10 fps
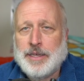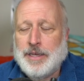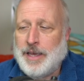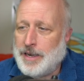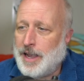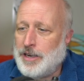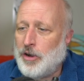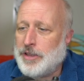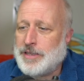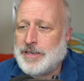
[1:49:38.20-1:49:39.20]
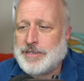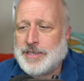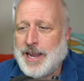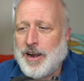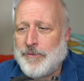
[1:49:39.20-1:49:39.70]
And I know that there's a
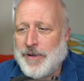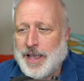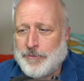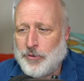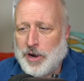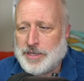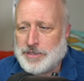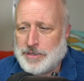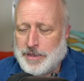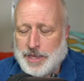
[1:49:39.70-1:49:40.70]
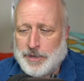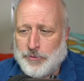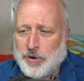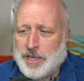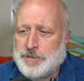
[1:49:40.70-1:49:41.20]
terrifying for us thing
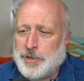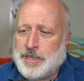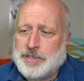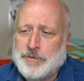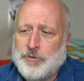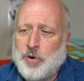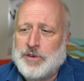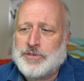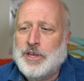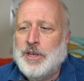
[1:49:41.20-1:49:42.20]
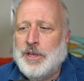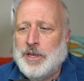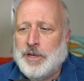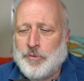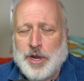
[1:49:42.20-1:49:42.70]
for us because, of course,
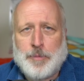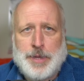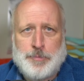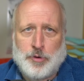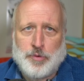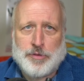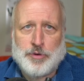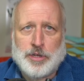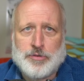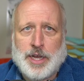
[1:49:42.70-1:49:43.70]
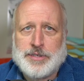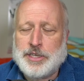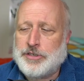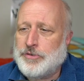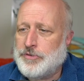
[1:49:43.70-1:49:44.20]
we are people with real trust
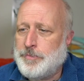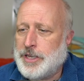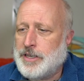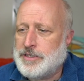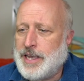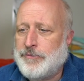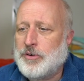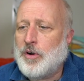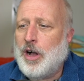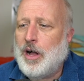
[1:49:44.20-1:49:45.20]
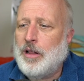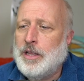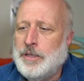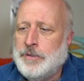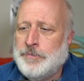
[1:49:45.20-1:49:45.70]
issues because, after all,
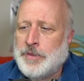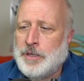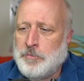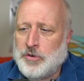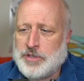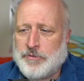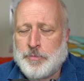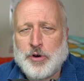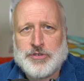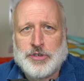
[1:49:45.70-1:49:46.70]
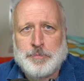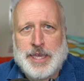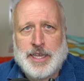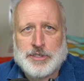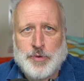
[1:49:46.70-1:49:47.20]
most of the personal
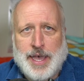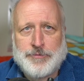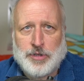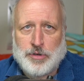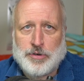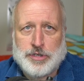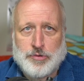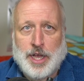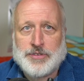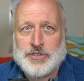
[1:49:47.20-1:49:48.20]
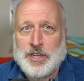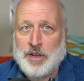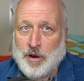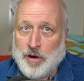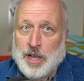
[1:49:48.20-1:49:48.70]
beings we have to learn to trust
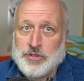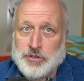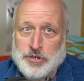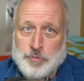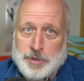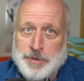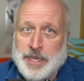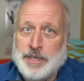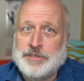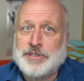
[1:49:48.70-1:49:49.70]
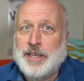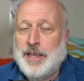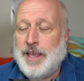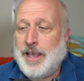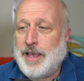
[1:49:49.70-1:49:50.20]
are also human beings,
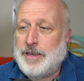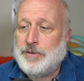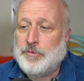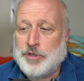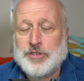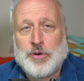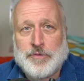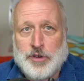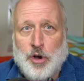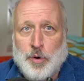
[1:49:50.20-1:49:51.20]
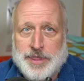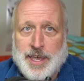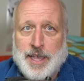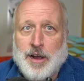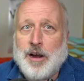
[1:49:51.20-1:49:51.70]
and we sort of know what
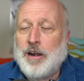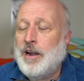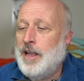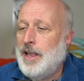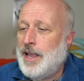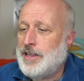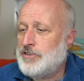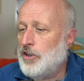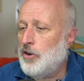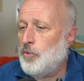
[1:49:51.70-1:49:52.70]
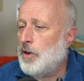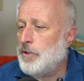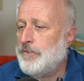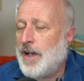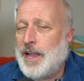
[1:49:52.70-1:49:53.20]
they are. And so what
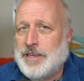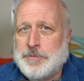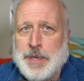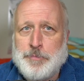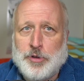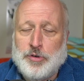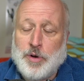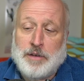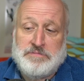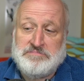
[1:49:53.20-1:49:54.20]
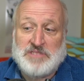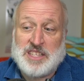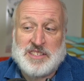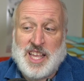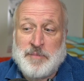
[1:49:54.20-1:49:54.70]
we find is people who have,
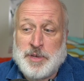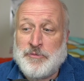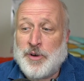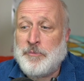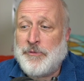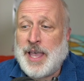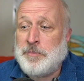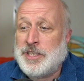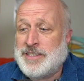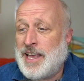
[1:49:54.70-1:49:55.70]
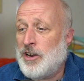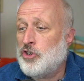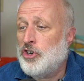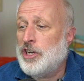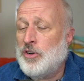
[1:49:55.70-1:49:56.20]
let's say, been from families that are
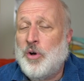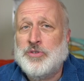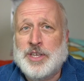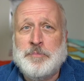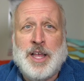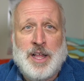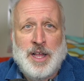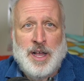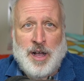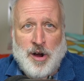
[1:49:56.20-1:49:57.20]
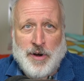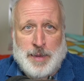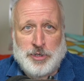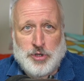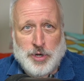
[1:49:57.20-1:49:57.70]
good and wholesome are
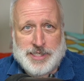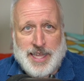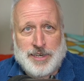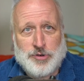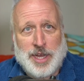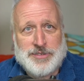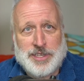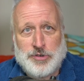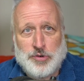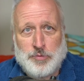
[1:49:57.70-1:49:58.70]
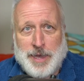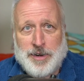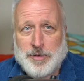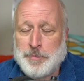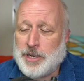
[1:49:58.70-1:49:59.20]
able to extend trust and do
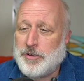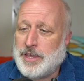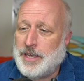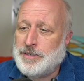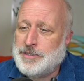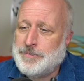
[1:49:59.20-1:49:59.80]
better, bigger things.